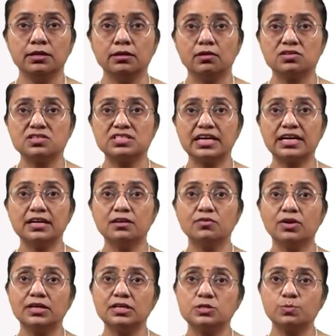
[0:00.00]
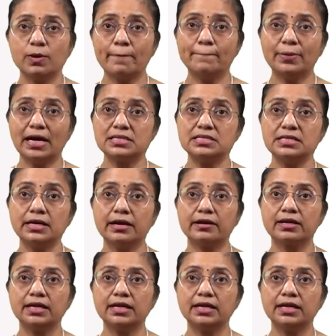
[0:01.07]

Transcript: Now second one is by passing a